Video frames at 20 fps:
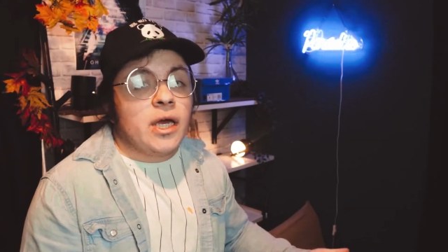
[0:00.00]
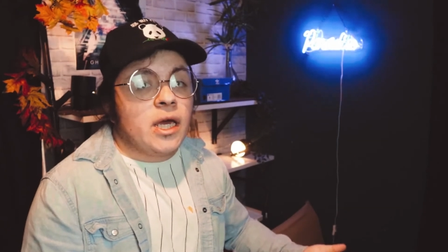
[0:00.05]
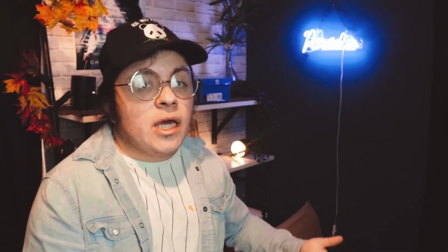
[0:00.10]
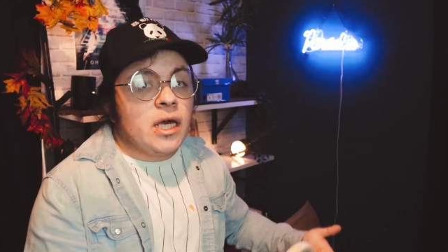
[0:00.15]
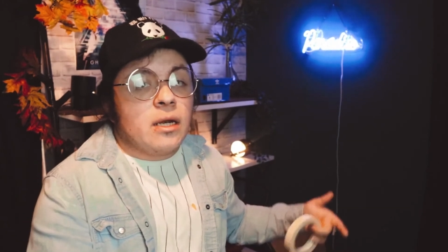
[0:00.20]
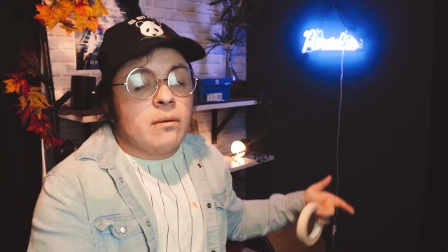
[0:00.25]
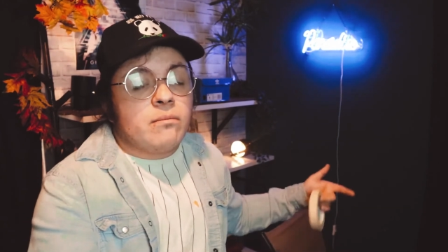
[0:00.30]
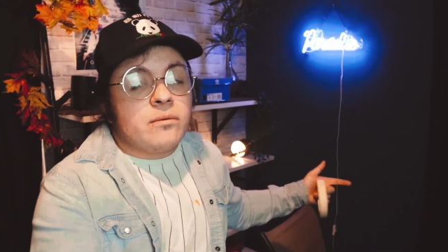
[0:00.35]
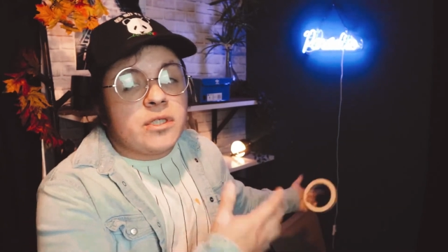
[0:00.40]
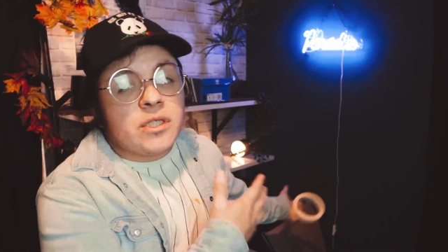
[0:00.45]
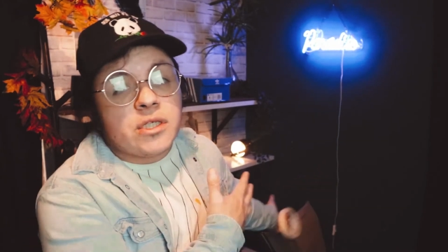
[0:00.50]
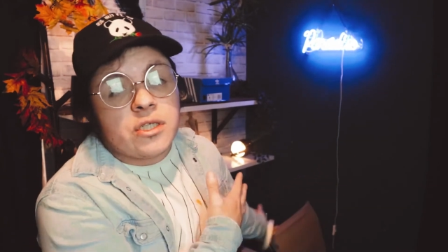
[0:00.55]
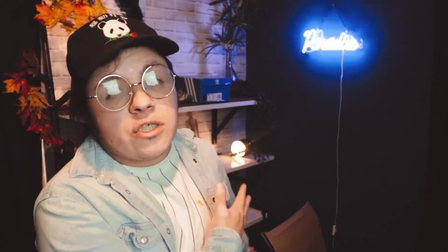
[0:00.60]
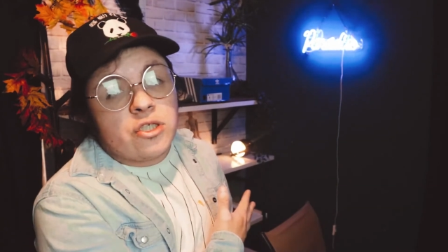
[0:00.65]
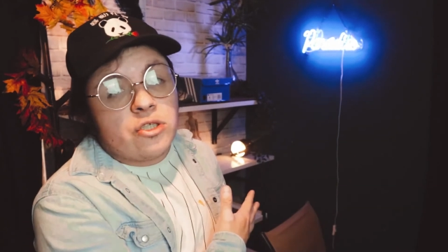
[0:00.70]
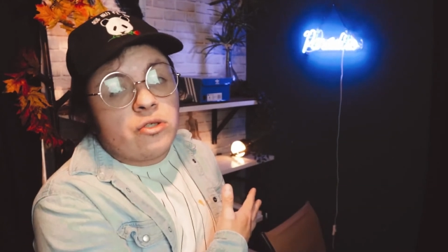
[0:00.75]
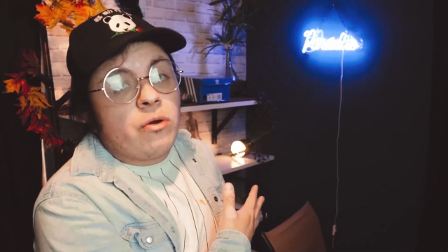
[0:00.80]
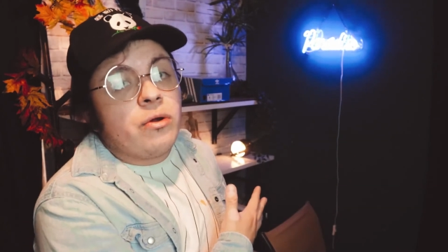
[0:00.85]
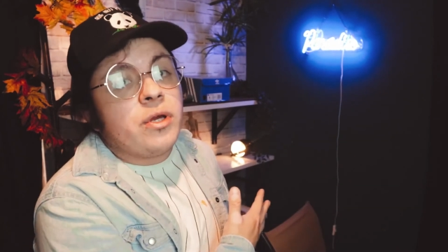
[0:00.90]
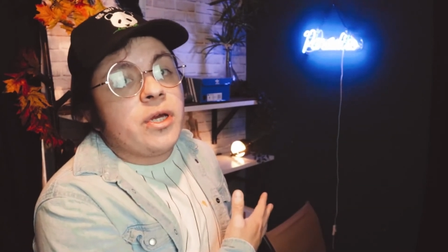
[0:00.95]
and I'm just going
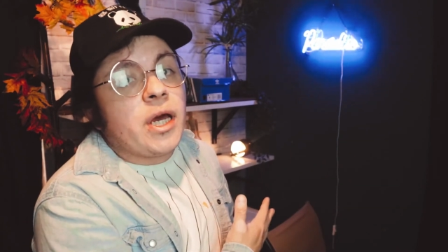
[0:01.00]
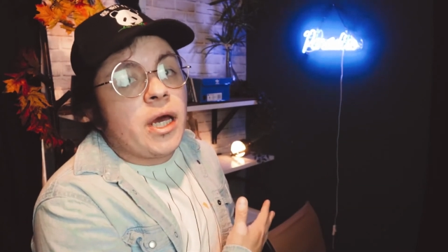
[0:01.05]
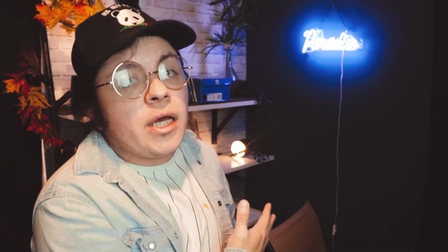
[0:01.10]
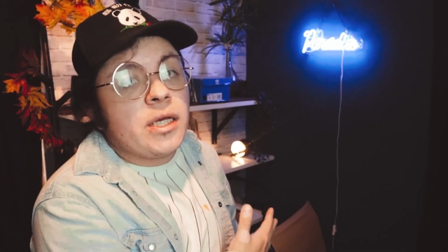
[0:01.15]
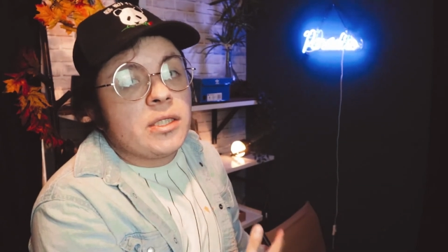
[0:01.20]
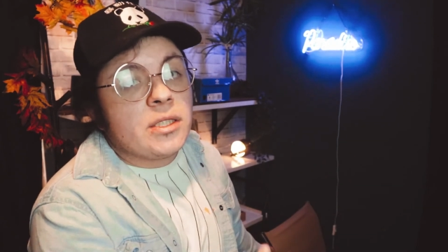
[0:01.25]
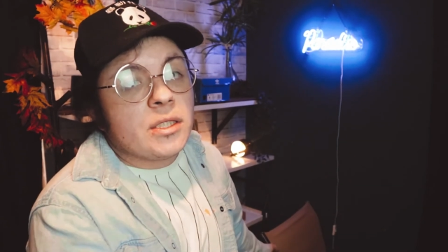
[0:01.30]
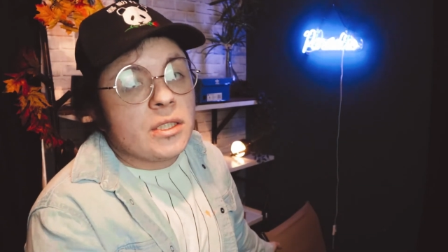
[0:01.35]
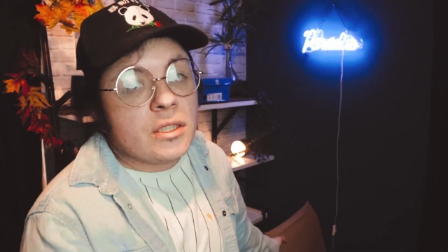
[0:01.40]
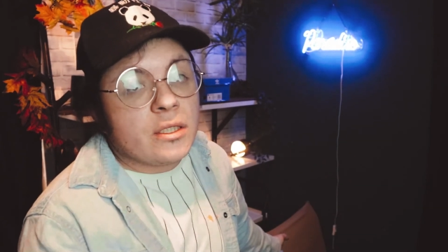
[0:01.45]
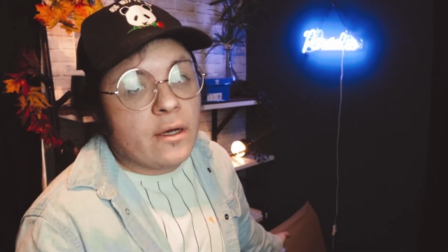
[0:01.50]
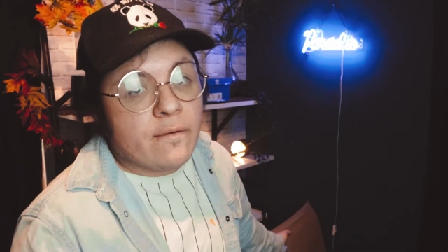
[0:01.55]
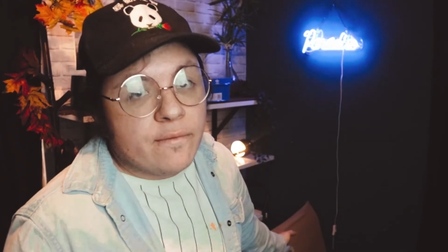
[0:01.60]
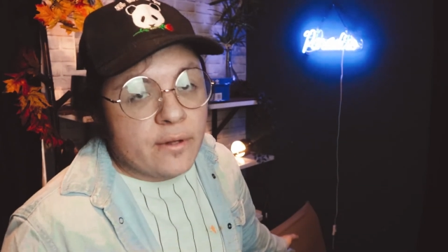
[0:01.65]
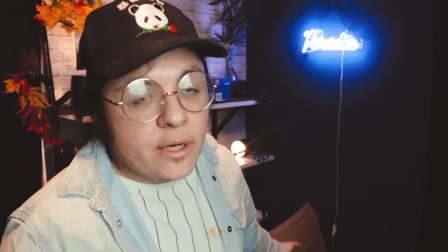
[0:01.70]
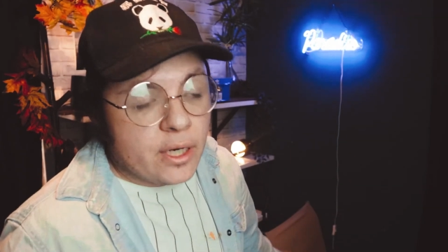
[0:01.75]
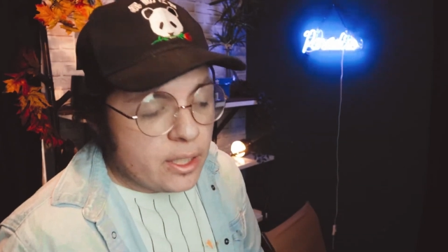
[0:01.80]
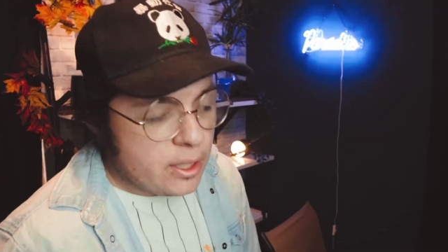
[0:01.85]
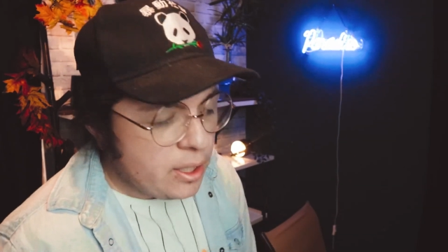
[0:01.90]
to show you guys the stuff that I